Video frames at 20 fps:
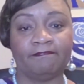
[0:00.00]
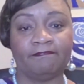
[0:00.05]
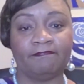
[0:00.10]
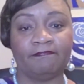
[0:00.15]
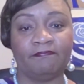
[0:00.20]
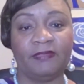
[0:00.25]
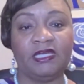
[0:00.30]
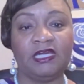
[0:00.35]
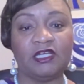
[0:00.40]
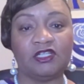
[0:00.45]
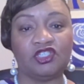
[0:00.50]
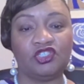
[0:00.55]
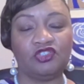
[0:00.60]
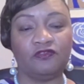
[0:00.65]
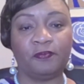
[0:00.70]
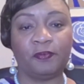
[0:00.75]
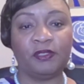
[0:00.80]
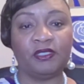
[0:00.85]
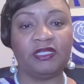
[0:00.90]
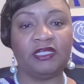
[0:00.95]
because
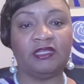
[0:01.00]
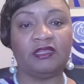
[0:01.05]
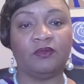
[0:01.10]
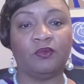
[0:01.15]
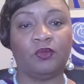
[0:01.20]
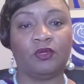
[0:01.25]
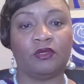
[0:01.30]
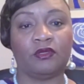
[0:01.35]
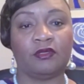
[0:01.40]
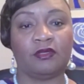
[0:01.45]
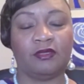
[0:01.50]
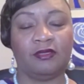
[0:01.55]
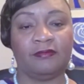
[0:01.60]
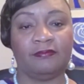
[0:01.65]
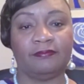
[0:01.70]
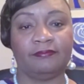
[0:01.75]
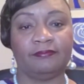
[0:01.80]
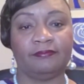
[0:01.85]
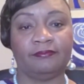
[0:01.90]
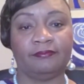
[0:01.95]
you've put in the work.
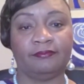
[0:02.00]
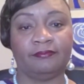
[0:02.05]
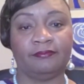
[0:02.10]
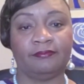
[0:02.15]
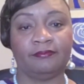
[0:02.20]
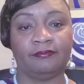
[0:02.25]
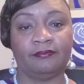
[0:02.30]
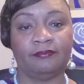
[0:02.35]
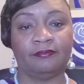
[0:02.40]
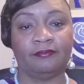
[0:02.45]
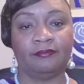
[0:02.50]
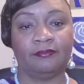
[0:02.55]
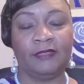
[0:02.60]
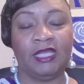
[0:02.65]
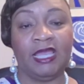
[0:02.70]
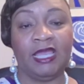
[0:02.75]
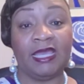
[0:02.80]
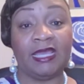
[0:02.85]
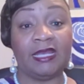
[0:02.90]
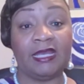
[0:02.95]

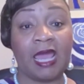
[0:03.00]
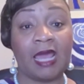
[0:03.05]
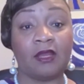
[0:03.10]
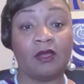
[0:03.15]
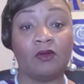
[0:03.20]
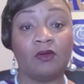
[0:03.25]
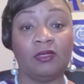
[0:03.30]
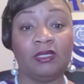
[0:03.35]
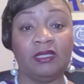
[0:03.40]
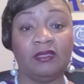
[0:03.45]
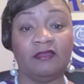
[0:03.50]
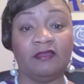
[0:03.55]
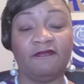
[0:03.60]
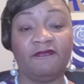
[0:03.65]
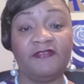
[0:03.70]
And not only the